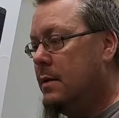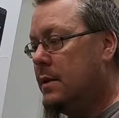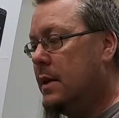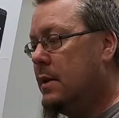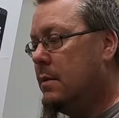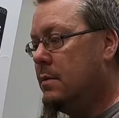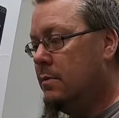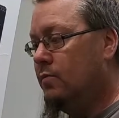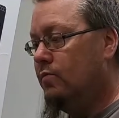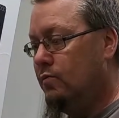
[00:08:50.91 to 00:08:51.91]
So
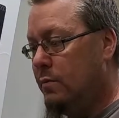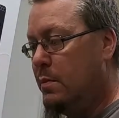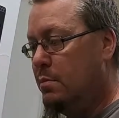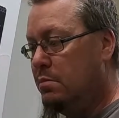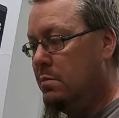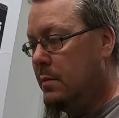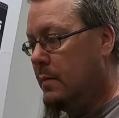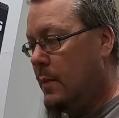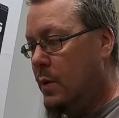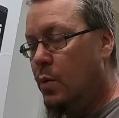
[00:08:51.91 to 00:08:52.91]

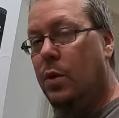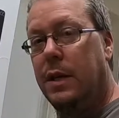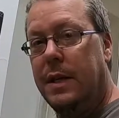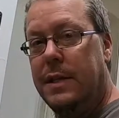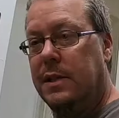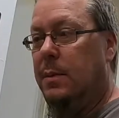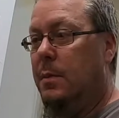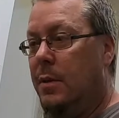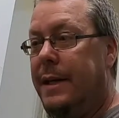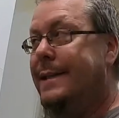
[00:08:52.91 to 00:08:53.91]
we're going to need some
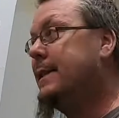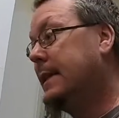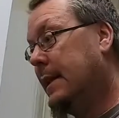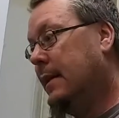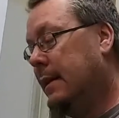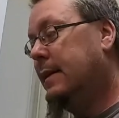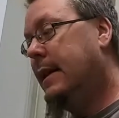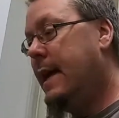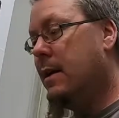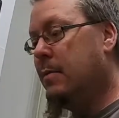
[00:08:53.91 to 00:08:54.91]
upgrades
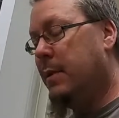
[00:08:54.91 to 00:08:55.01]
later.